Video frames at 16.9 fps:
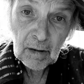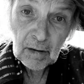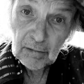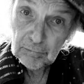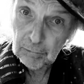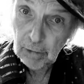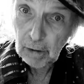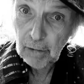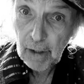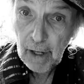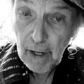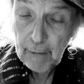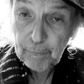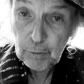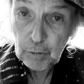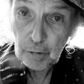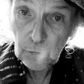Well,
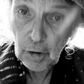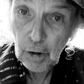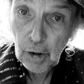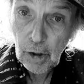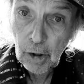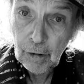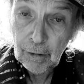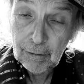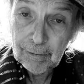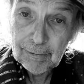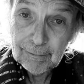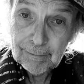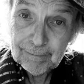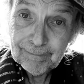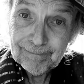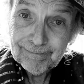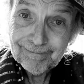after all,
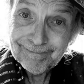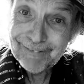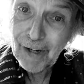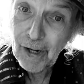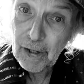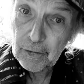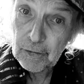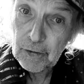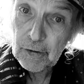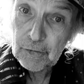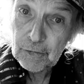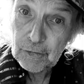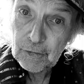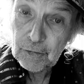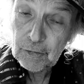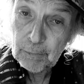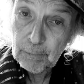
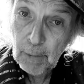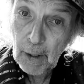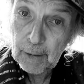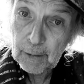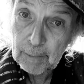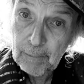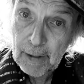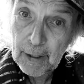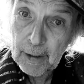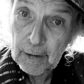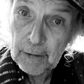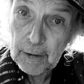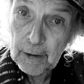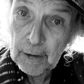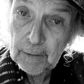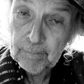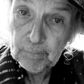Dionysus,
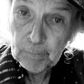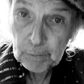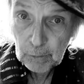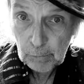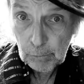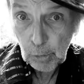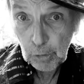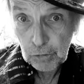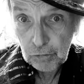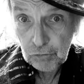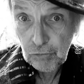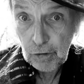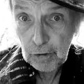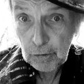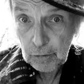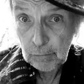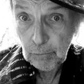Bacchanalia, the more you
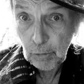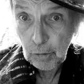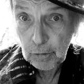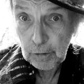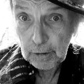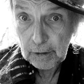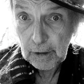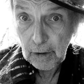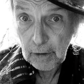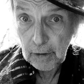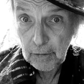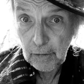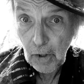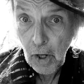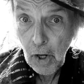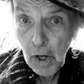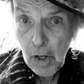drink, the more you get it
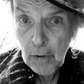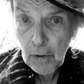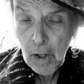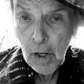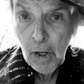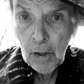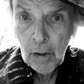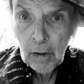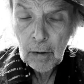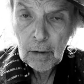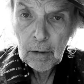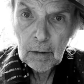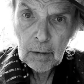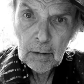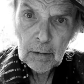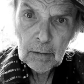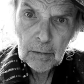on, huh?
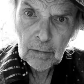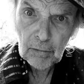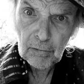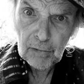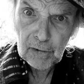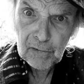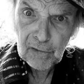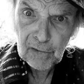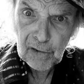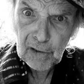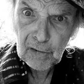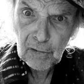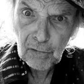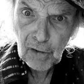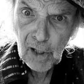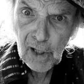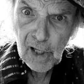They're originally
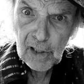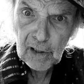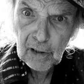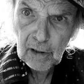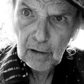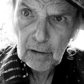Greek.